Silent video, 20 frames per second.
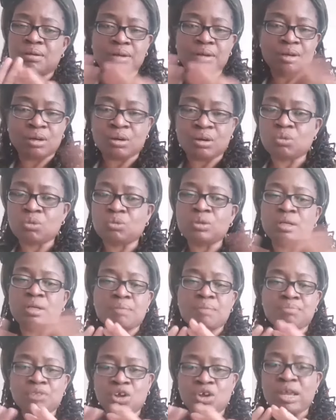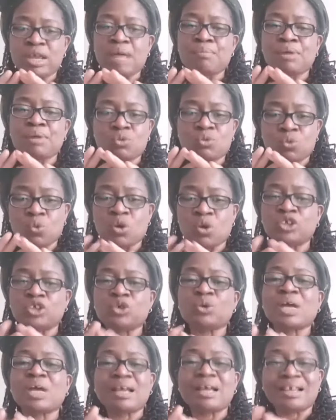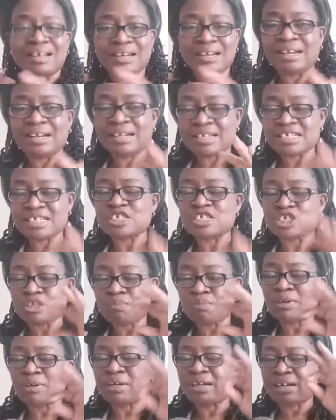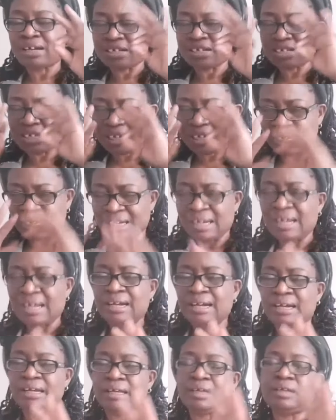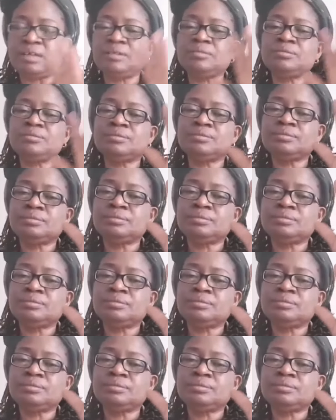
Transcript: You know, I'm talking about what you can clearly see. Somebody that is clearly